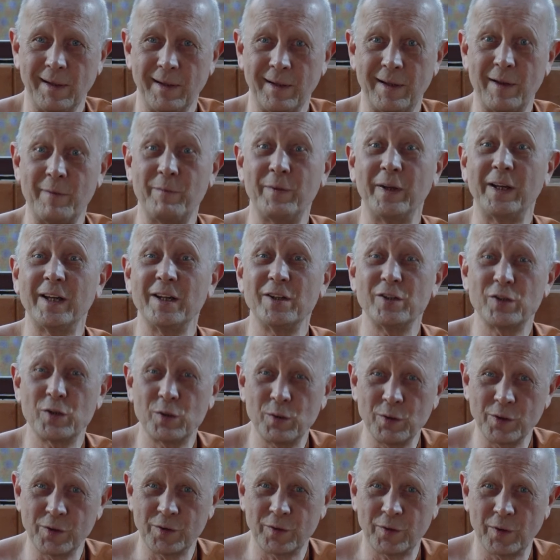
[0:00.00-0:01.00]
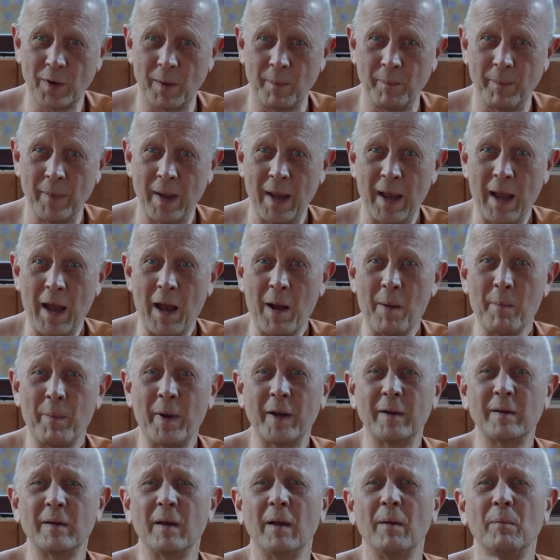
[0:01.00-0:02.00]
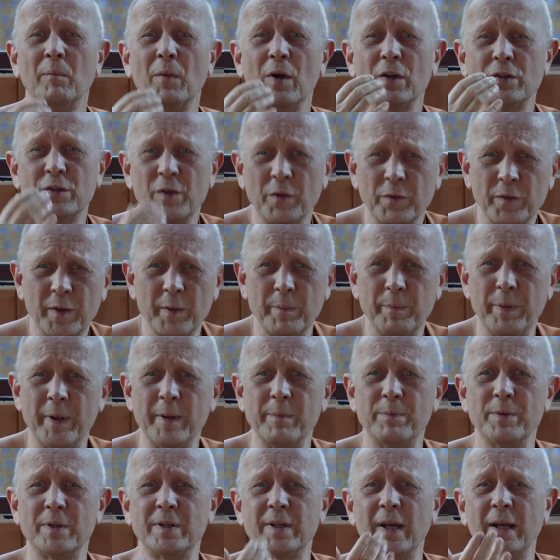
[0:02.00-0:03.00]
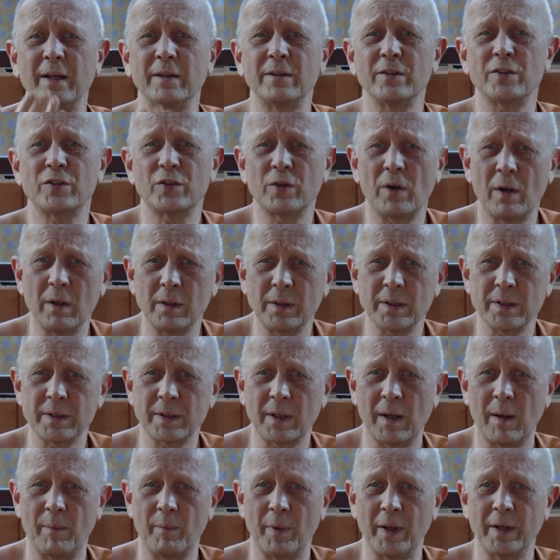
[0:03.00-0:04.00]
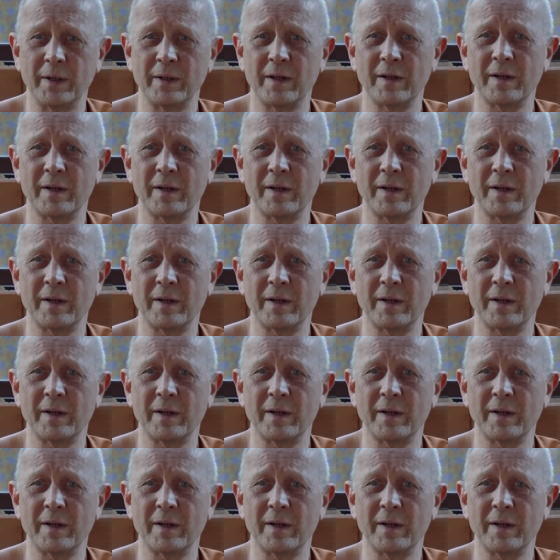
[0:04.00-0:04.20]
that we can choose from. But most of the people take the strongest kamma.